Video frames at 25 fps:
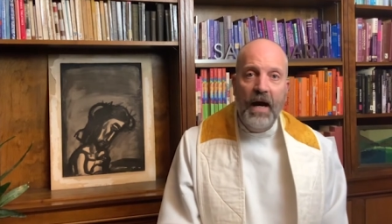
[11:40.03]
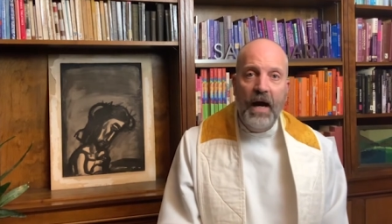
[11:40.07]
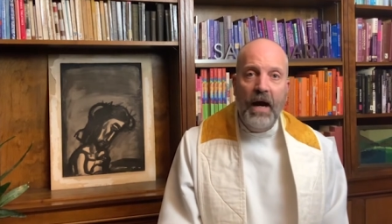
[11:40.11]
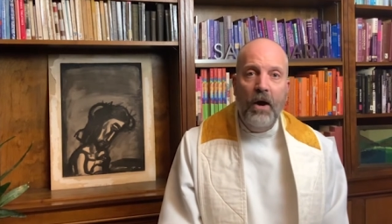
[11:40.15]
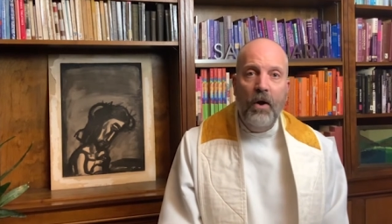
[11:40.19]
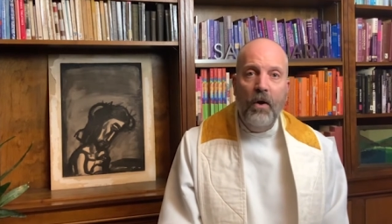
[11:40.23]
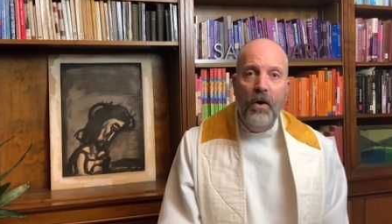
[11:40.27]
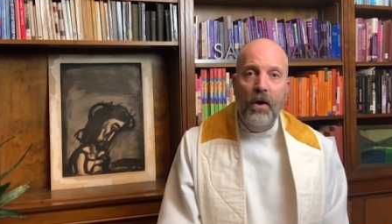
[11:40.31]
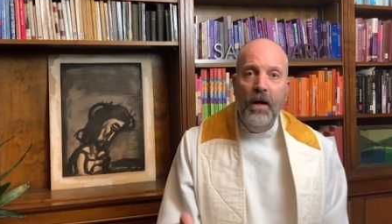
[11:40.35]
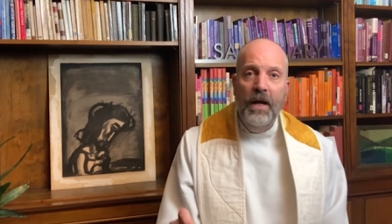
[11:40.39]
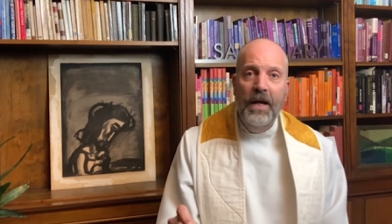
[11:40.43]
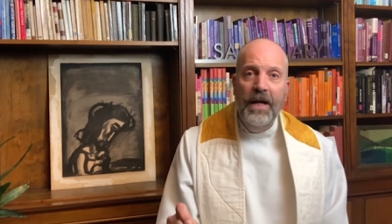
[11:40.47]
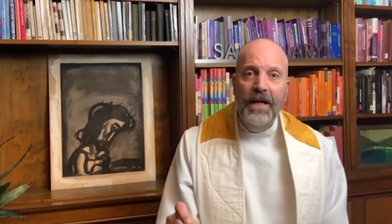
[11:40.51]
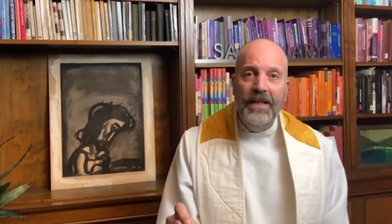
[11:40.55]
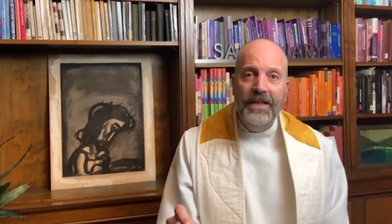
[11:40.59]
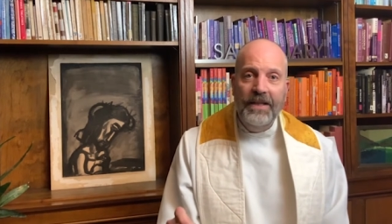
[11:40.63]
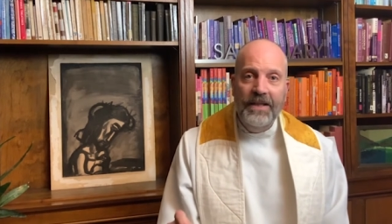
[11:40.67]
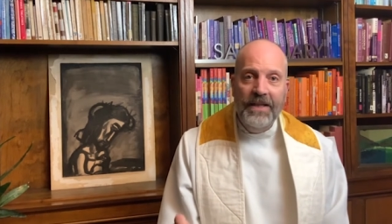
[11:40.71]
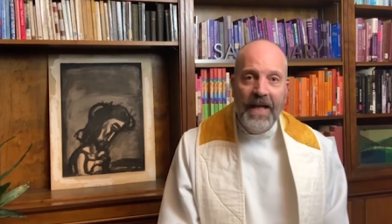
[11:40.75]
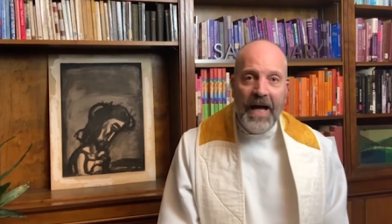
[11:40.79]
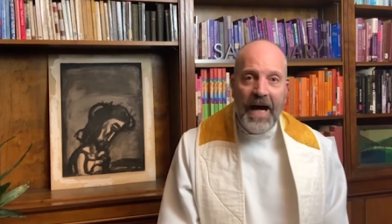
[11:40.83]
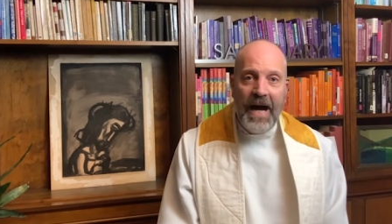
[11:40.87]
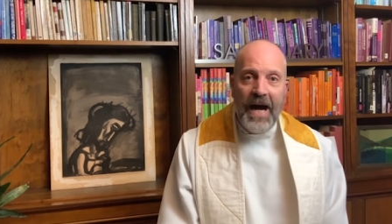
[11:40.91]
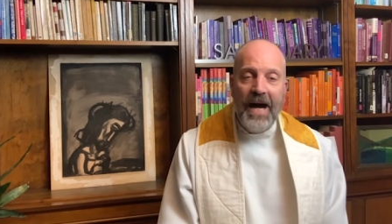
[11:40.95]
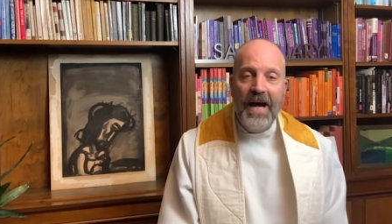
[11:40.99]
our
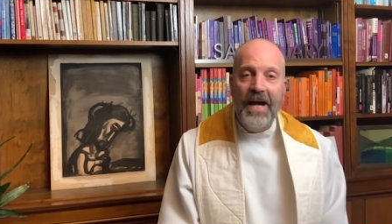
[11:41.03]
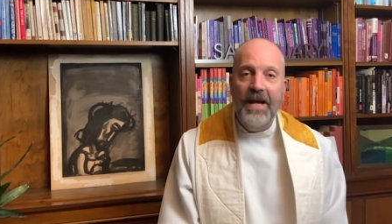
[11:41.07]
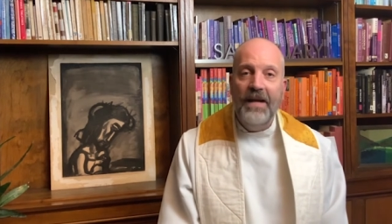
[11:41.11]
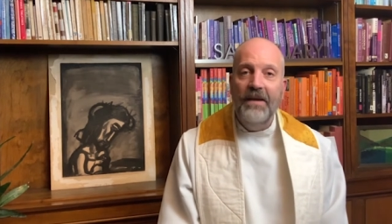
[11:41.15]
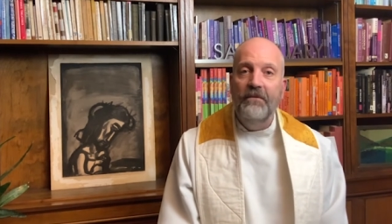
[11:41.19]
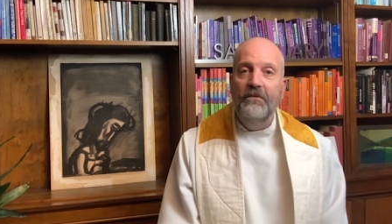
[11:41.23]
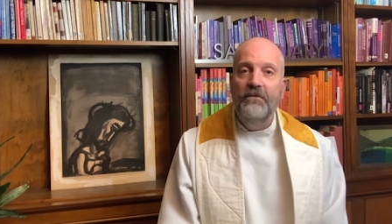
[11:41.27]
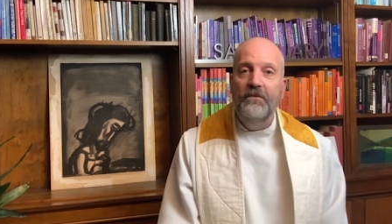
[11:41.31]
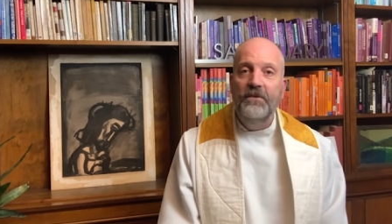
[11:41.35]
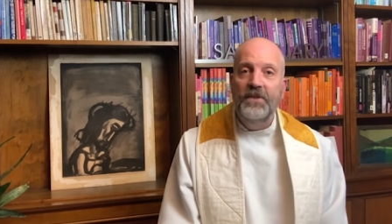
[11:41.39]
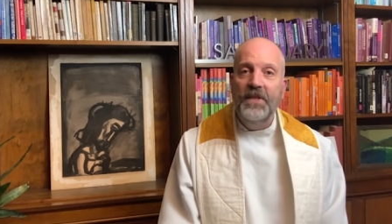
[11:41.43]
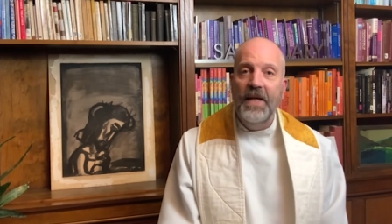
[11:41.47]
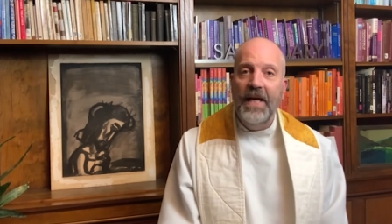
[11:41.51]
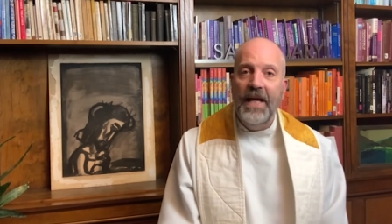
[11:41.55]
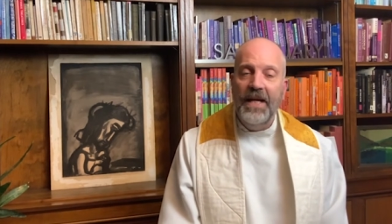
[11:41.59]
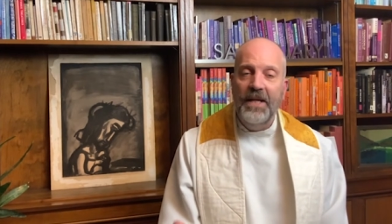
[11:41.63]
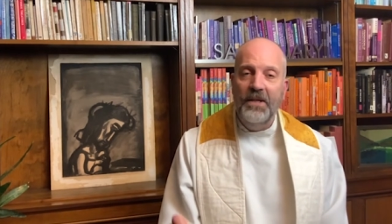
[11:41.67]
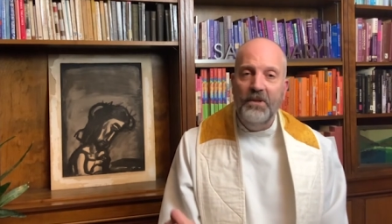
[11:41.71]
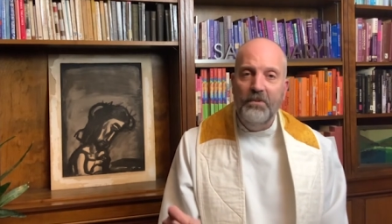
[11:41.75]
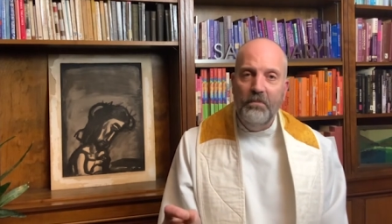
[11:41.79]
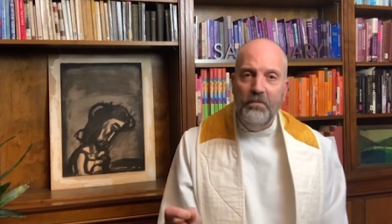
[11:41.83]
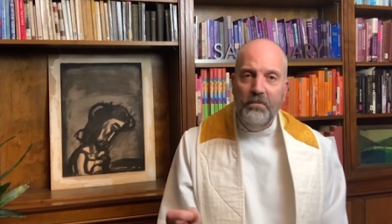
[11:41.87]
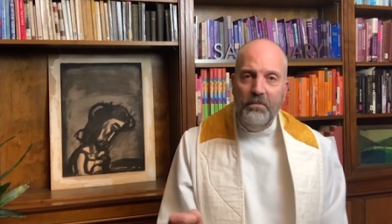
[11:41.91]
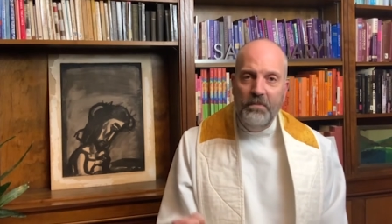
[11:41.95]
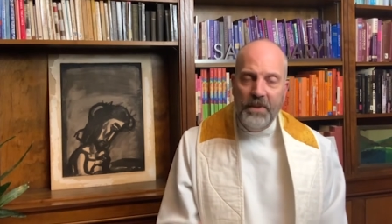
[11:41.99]
lives
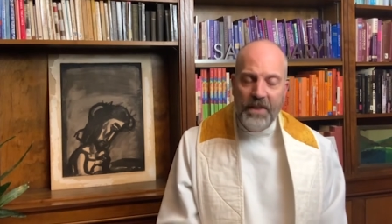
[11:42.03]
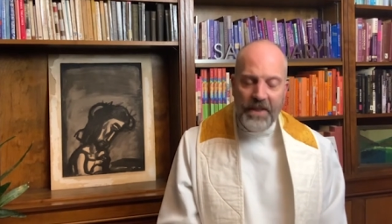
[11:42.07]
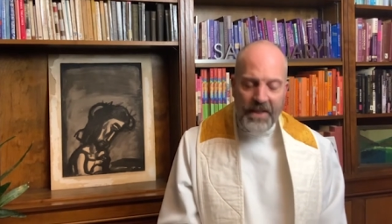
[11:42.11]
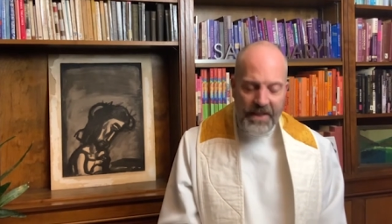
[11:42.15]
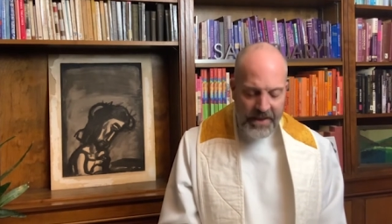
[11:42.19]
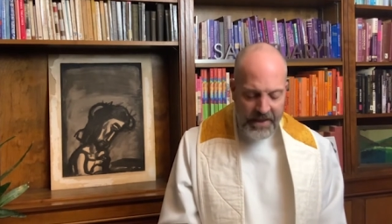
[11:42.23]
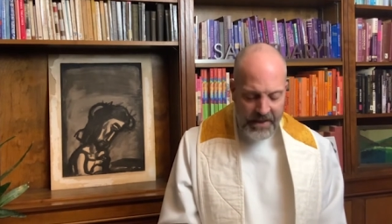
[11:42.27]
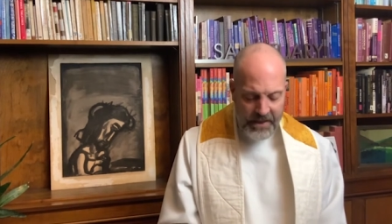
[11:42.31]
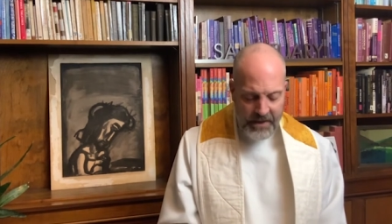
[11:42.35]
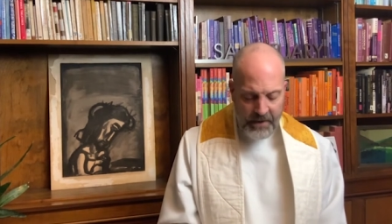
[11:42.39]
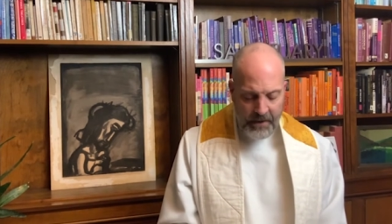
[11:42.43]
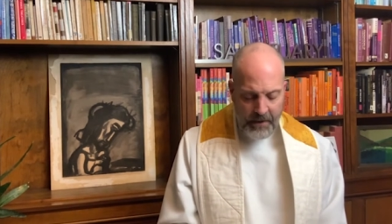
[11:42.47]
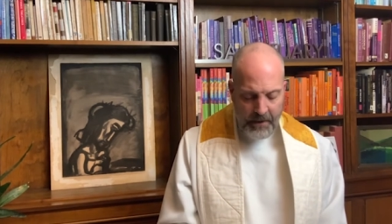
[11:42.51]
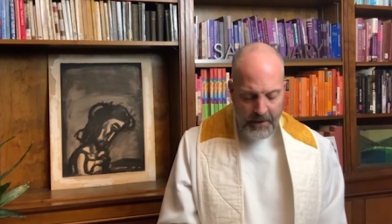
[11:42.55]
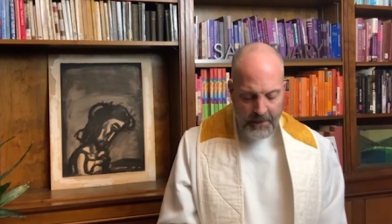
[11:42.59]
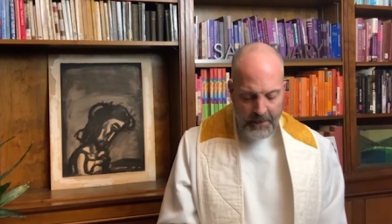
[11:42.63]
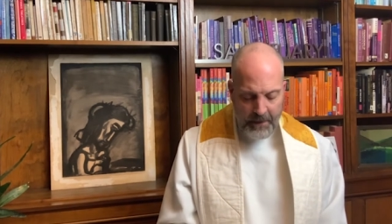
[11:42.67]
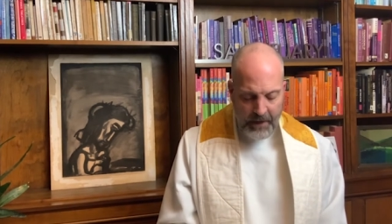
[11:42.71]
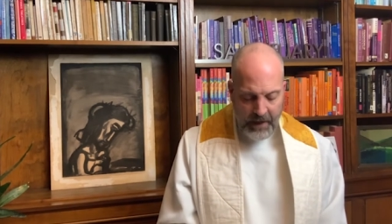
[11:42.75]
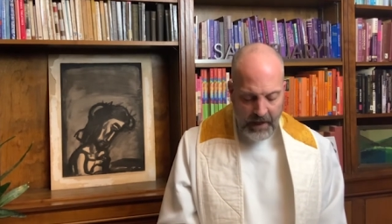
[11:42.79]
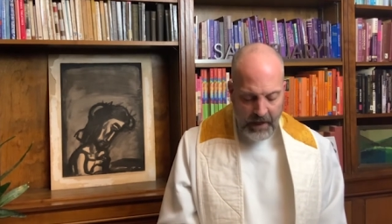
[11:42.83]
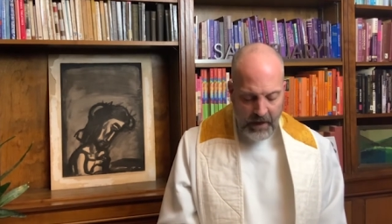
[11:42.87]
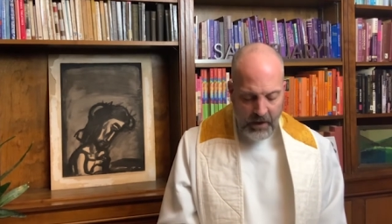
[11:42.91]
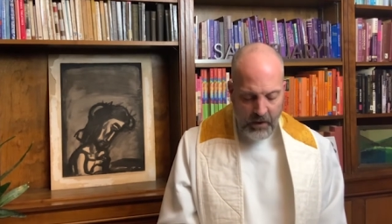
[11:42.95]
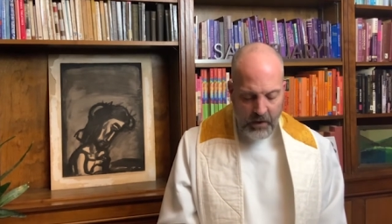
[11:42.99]
and be
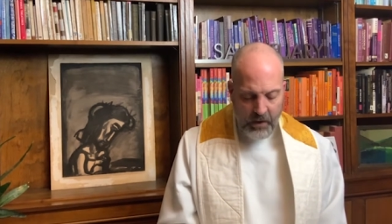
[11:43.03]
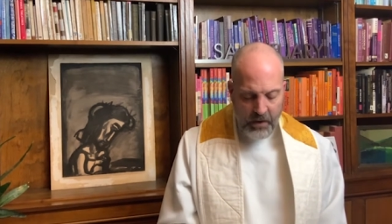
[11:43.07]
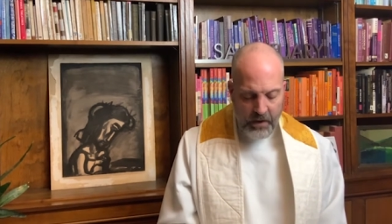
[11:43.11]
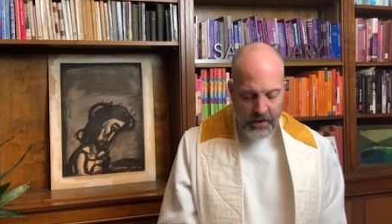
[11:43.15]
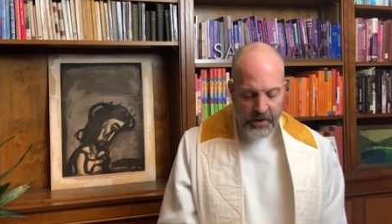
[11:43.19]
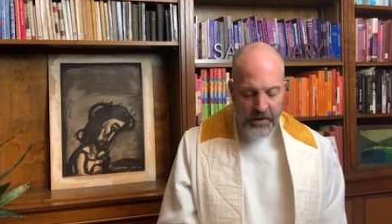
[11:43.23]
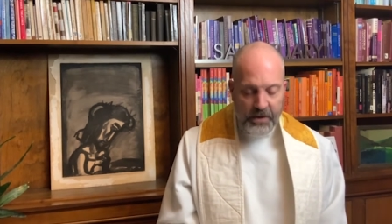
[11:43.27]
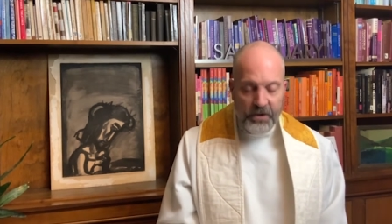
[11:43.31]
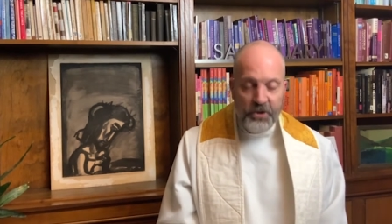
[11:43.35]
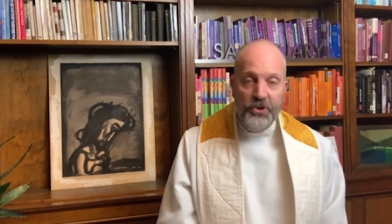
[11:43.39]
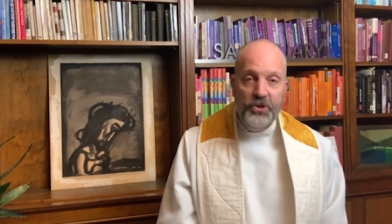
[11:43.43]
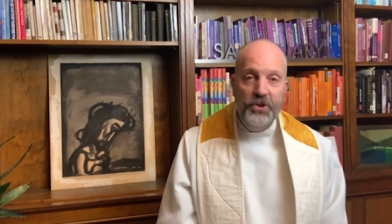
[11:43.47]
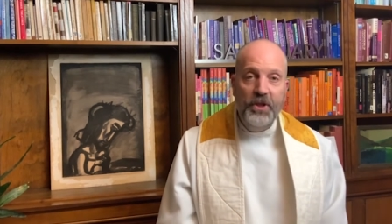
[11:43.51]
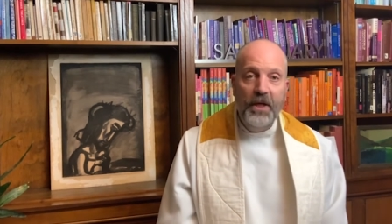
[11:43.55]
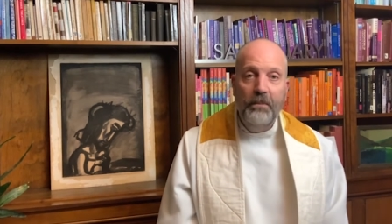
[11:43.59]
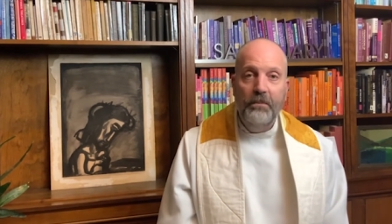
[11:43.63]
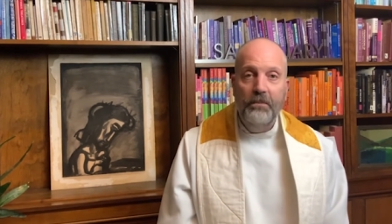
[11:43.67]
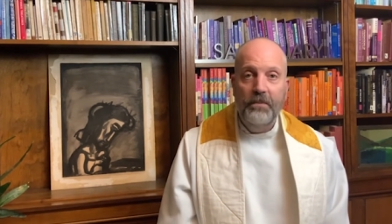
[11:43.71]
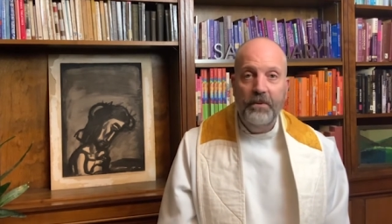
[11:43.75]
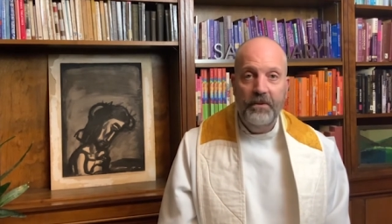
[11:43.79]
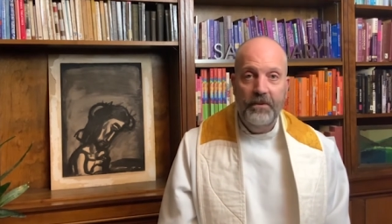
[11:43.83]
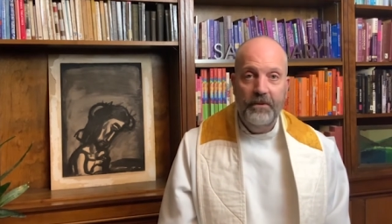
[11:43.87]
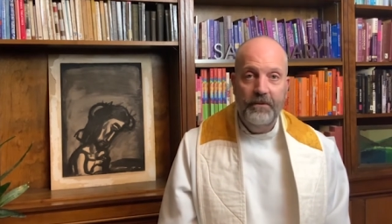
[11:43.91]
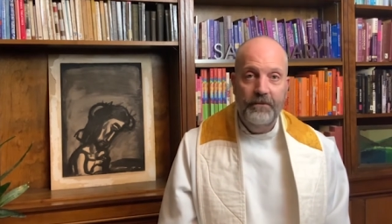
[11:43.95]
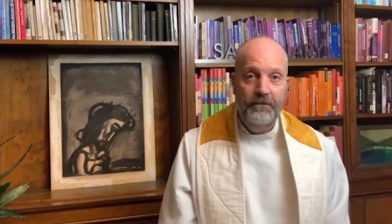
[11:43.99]
our
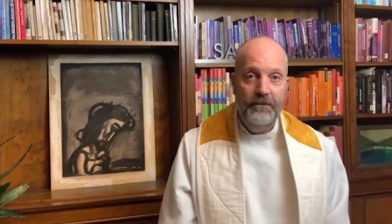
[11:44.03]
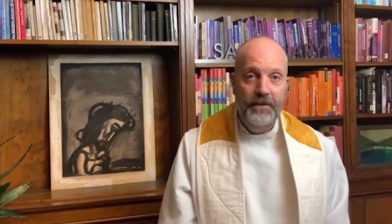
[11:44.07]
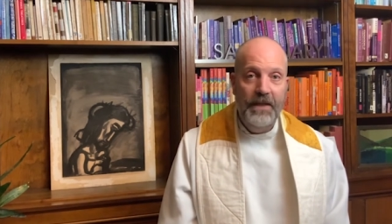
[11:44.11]
shepherd.